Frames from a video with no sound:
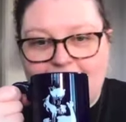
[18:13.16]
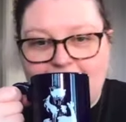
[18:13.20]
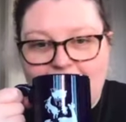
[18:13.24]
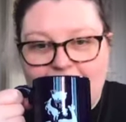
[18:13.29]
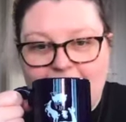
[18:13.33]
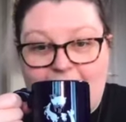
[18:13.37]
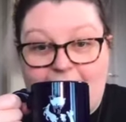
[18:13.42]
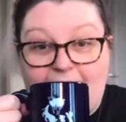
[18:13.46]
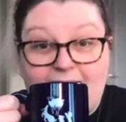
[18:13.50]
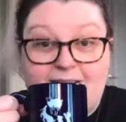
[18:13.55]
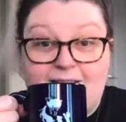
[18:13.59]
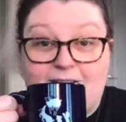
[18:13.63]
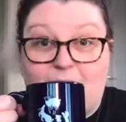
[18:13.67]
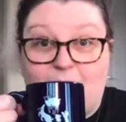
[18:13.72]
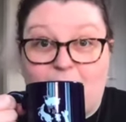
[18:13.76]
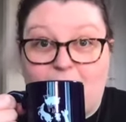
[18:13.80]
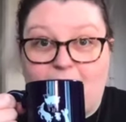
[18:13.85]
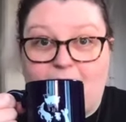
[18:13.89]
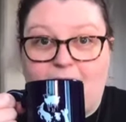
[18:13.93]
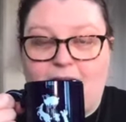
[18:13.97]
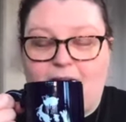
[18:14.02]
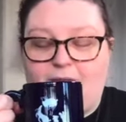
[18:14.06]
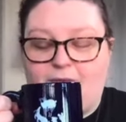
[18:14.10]
I still
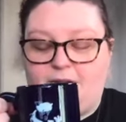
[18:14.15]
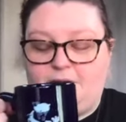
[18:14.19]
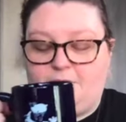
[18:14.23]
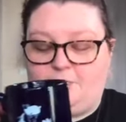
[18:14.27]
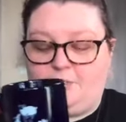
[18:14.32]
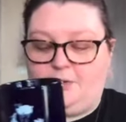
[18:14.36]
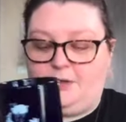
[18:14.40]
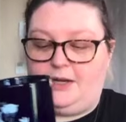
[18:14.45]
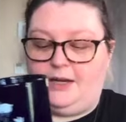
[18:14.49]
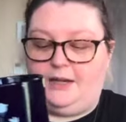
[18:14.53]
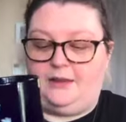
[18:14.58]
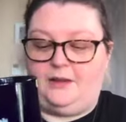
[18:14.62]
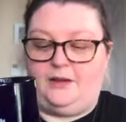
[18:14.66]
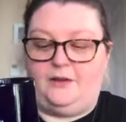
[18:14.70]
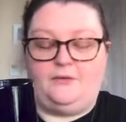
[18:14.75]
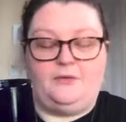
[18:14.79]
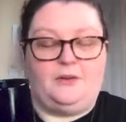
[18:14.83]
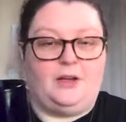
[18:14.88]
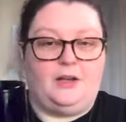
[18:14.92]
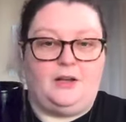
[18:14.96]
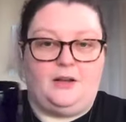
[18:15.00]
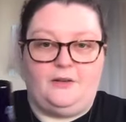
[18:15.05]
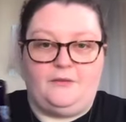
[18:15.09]
really love this one. I love
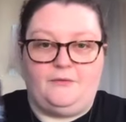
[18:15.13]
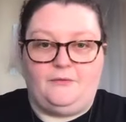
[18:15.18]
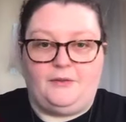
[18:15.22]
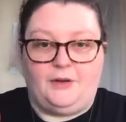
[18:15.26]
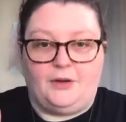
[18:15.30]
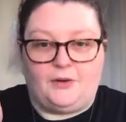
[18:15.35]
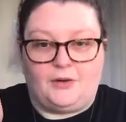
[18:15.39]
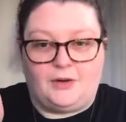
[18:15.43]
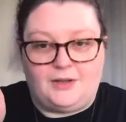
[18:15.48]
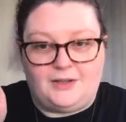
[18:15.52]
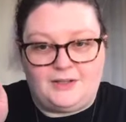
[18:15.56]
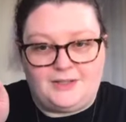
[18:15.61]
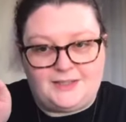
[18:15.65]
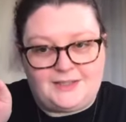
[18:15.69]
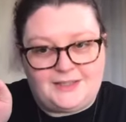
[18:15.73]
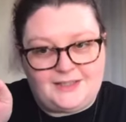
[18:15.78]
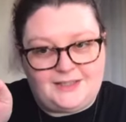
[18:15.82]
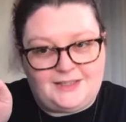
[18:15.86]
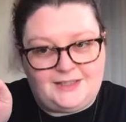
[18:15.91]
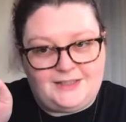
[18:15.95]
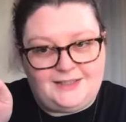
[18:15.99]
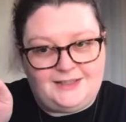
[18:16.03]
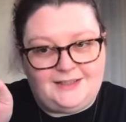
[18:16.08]
uh,
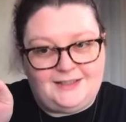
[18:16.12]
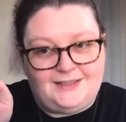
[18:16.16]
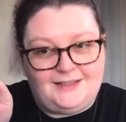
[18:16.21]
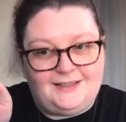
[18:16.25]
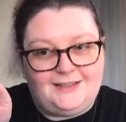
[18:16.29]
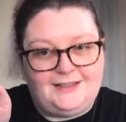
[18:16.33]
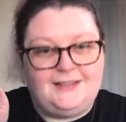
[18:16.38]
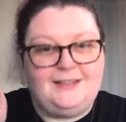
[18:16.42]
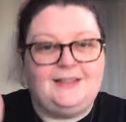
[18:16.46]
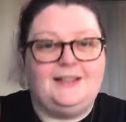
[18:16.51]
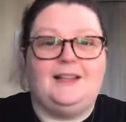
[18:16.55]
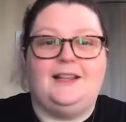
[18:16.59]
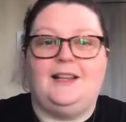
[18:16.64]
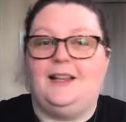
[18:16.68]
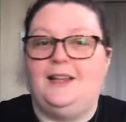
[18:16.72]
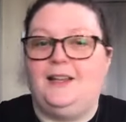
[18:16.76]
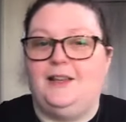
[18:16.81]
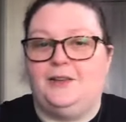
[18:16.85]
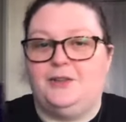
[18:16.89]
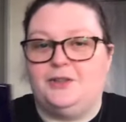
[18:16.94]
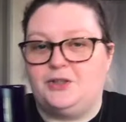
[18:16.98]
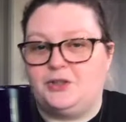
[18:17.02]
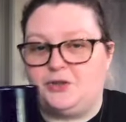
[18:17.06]
Vera's
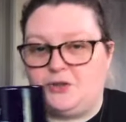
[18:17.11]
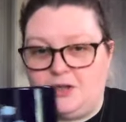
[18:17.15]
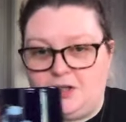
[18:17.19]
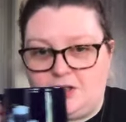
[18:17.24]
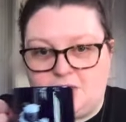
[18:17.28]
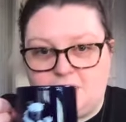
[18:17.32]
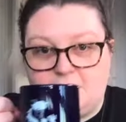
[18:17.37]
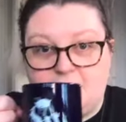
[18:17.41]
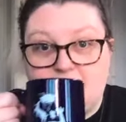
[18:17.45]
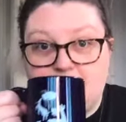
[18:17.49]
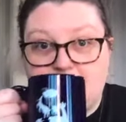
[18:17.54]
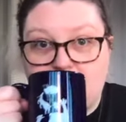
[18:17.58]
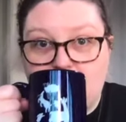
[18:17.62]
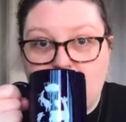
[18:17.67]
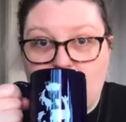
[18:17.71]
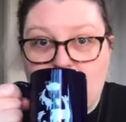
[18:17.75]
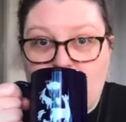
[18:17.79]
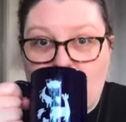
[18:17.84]
illustrations.